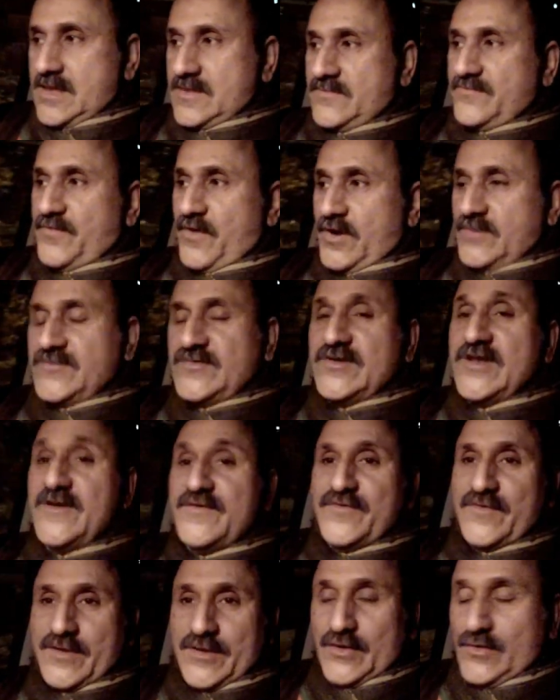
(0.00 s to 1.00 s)
is,
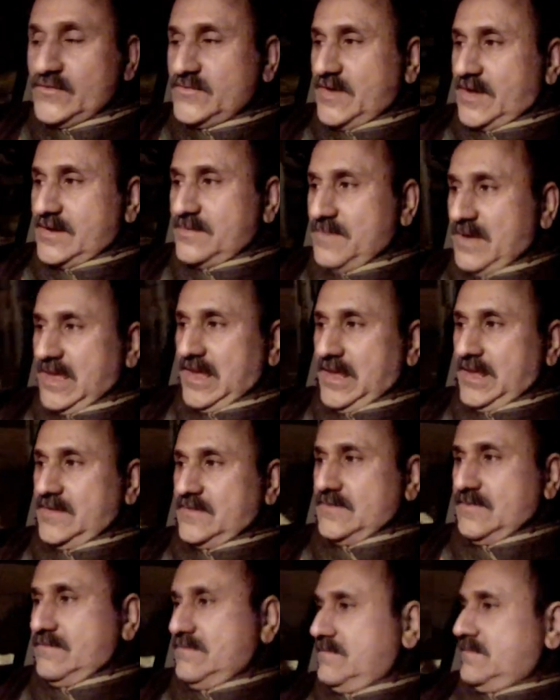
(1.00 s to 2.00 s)
fortunate for you, son, my
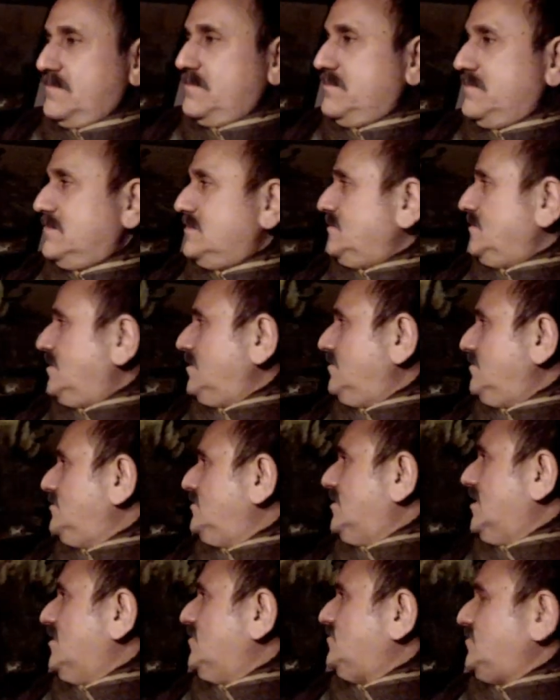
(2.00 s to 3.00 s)

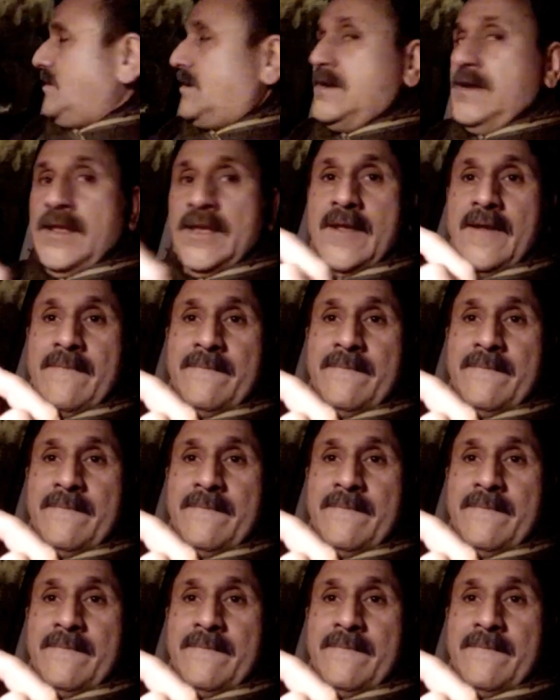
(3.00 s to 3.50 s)
dear son,